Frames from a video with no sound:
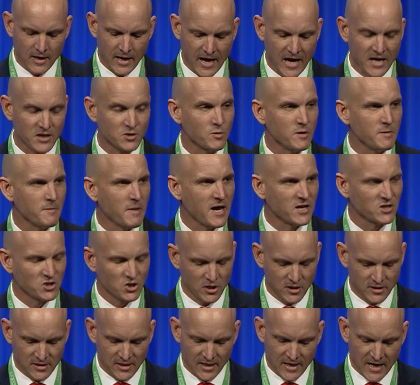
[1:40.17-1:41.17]
As we
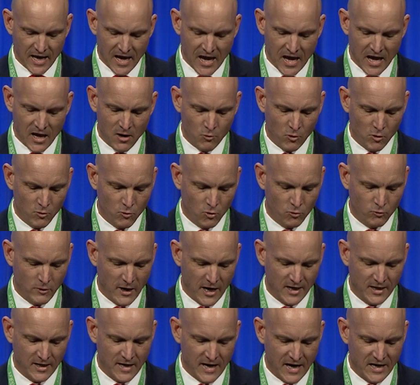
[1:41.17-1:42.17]
mentioned, today we will
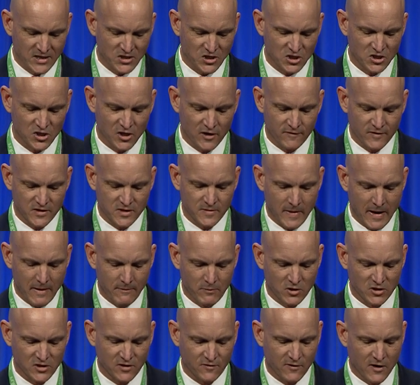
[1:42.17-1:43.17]
recognize the service
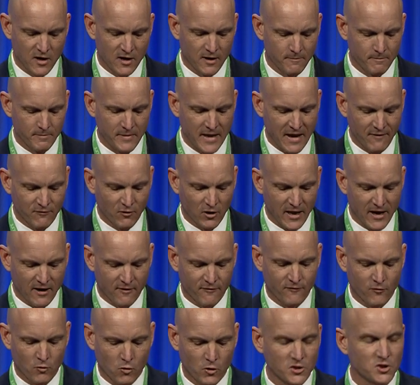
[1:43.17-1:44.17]
members from Naval
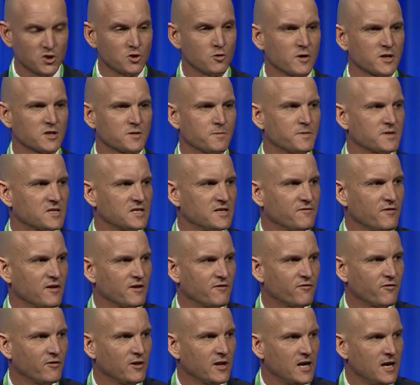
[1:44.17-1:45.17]
Air Force U.S.
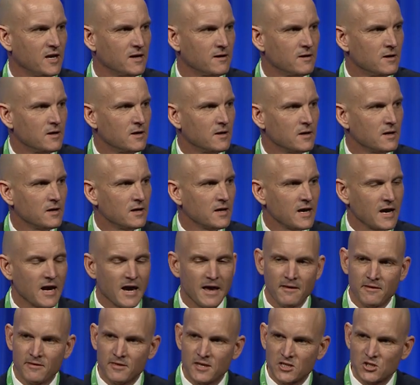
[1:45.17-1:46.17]
Pacific Fleet,
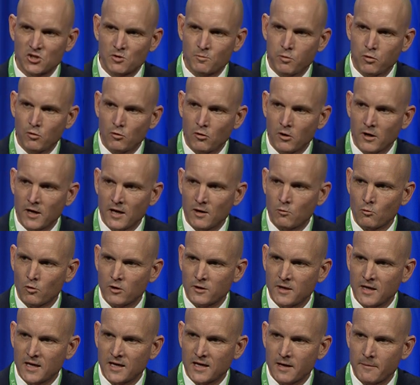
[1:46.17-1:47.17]
and at this point,
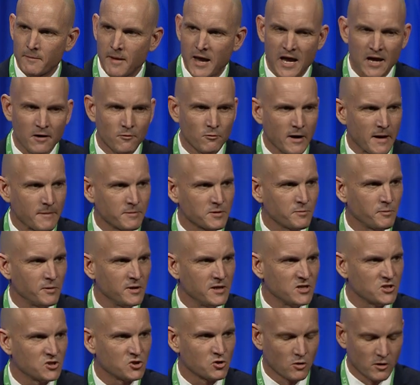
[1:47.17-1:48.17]
would the command reps
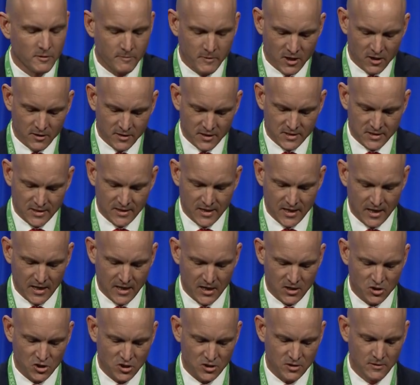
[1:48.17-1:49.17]
please join me on the
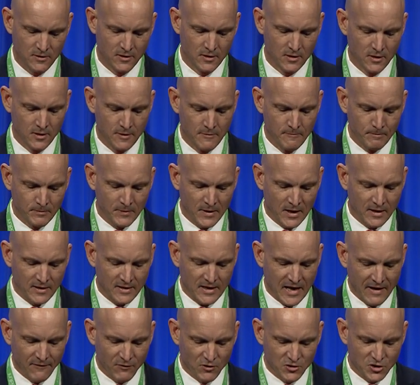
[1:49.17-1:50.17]
stage?
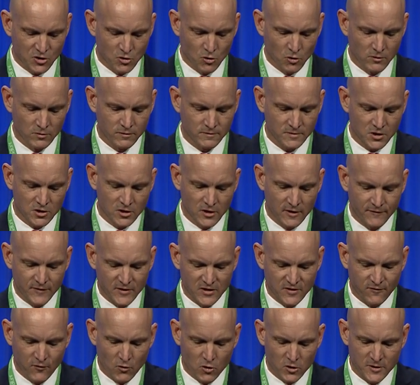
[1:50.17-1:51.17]
Naval Sur
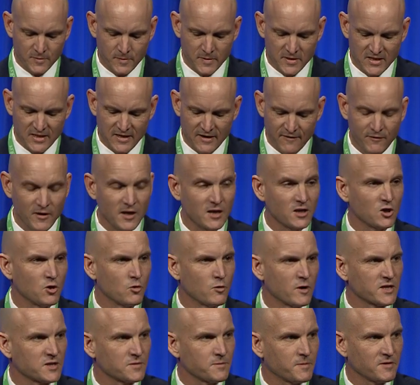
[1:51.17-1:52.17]
Surface Force Pacific,
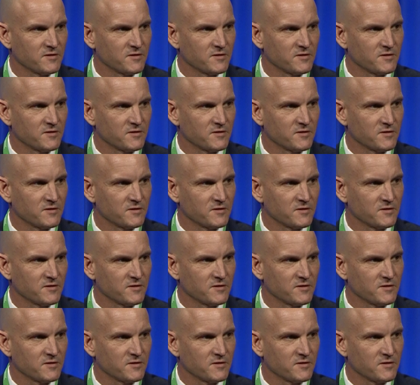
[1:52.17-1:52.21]
U.S.